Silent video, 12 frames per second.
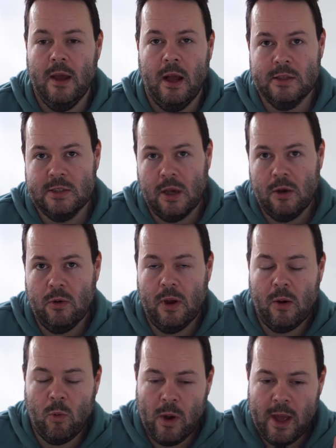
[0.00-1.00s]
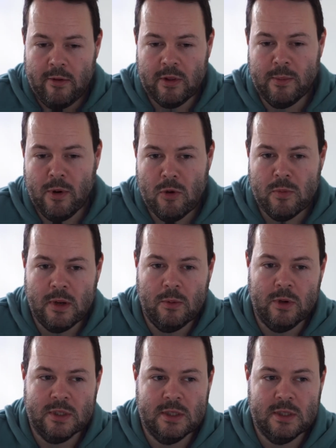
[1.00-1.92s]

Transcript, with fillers: And so where at the moment we're